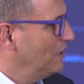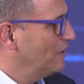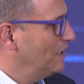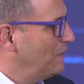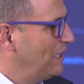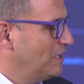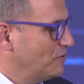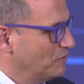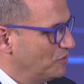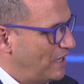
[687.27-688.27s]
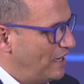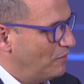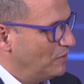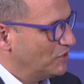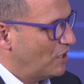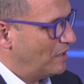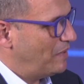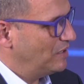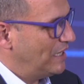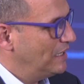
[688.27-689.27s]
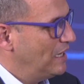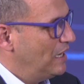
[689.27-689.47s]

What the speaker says: Okay, in my lecture today, I will talk about that.